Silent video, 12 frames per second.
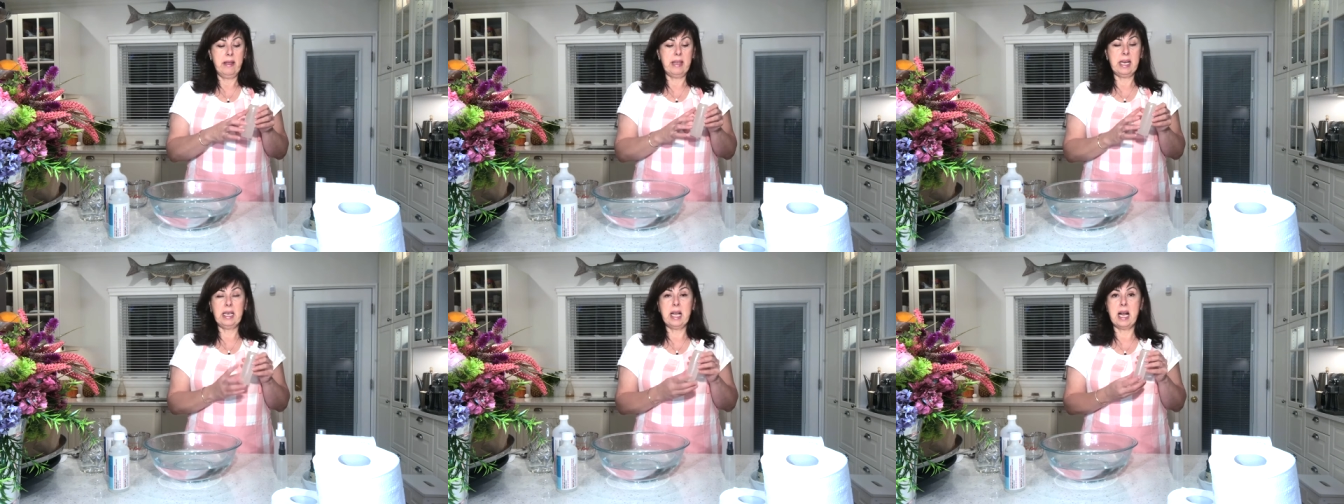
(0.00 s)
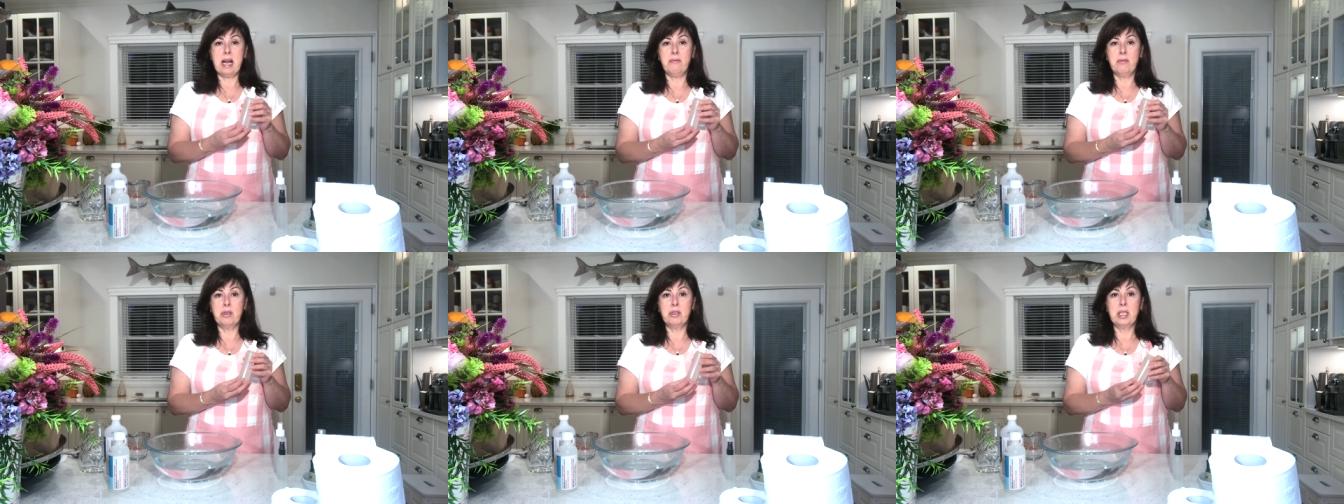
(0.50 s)
that
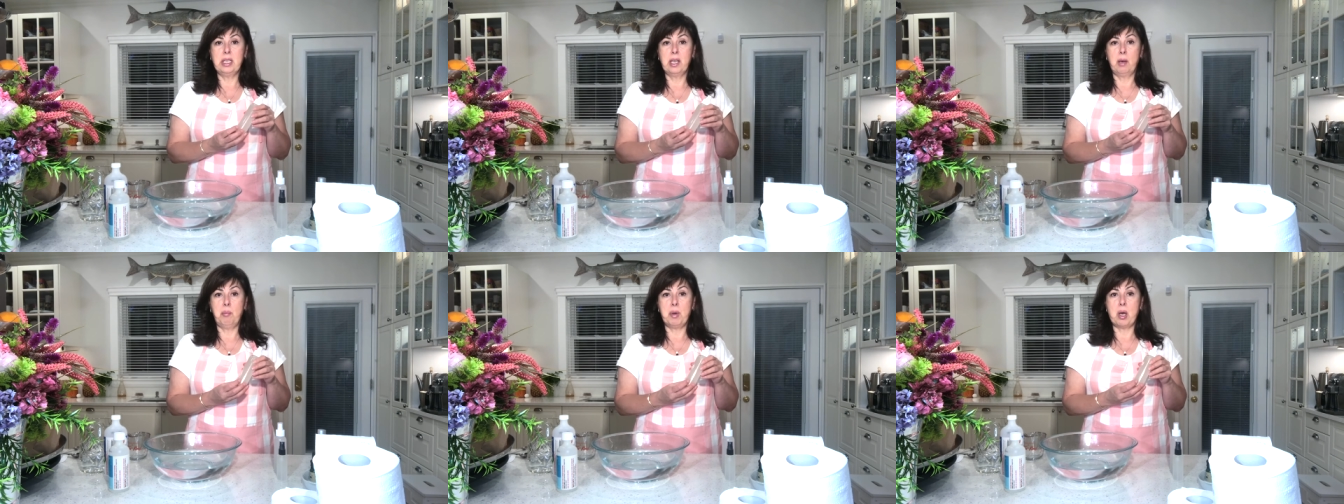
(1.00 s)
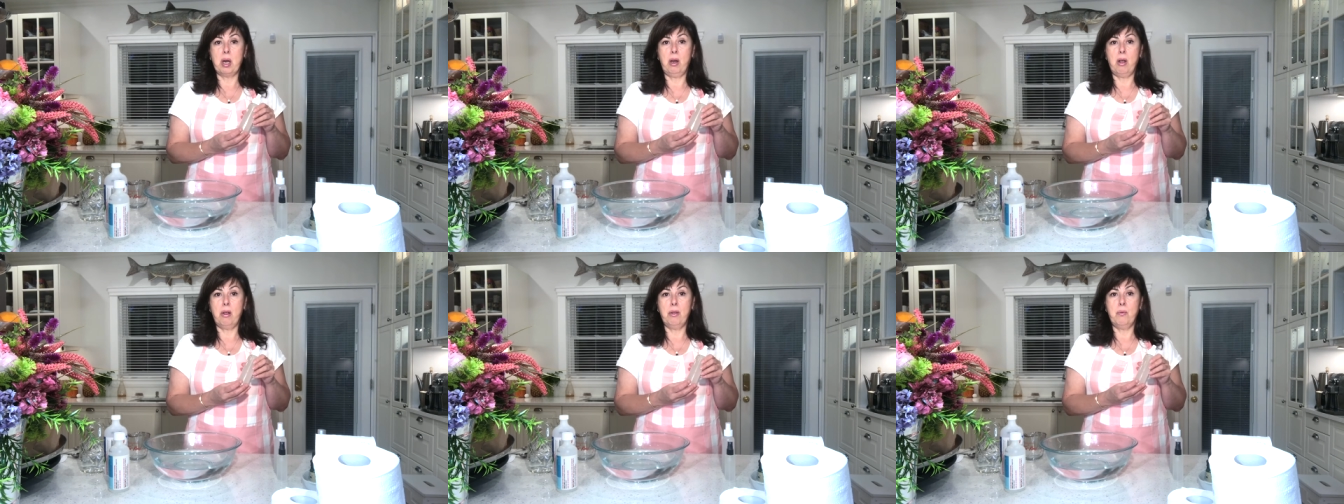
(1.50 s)
covers the little bottle
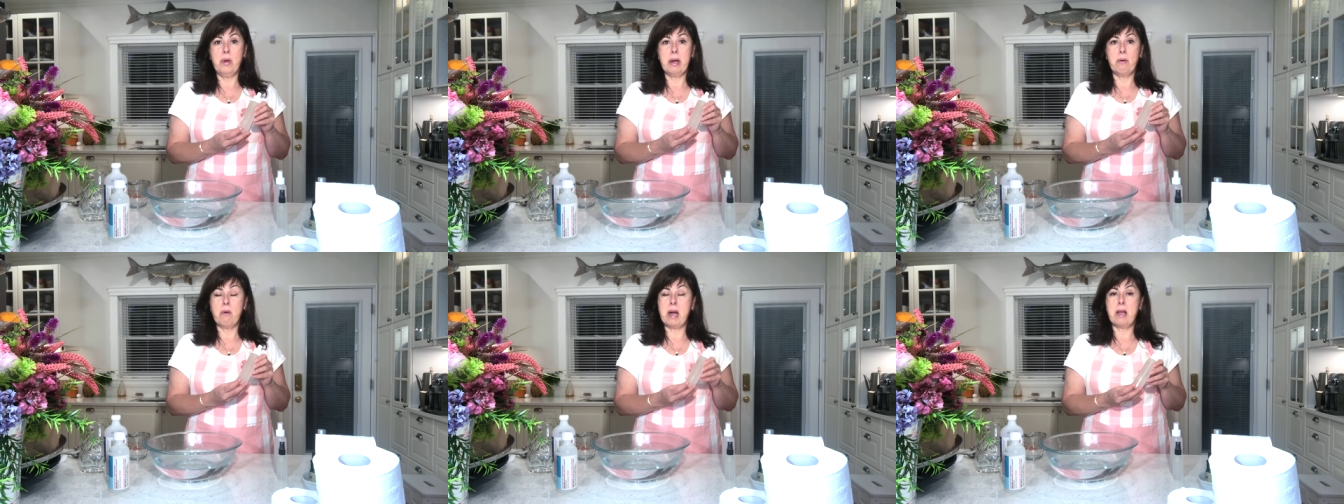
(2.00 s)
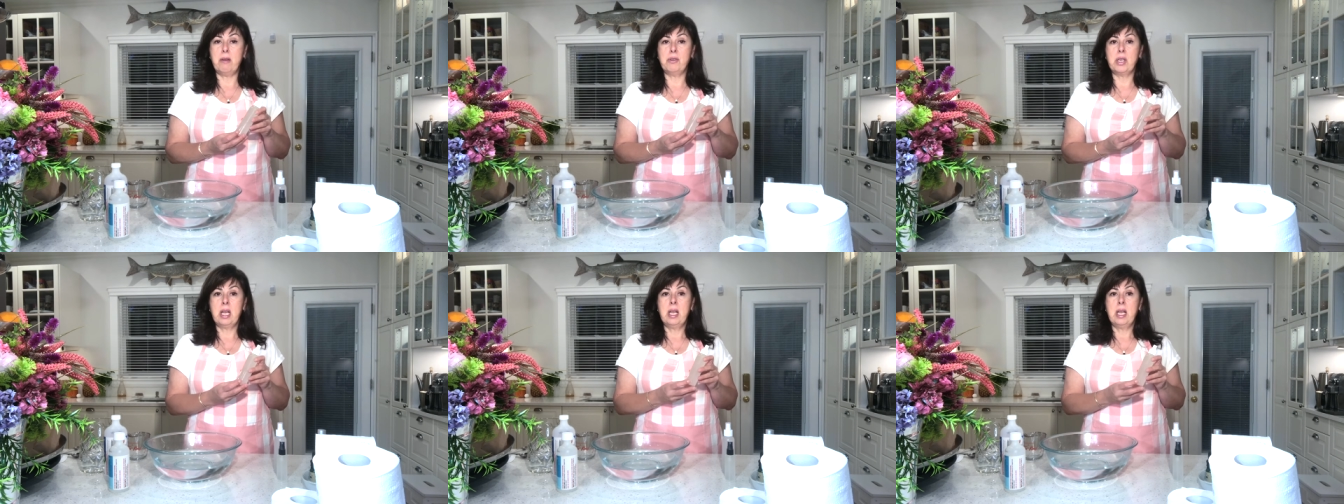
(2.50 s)
all the way around.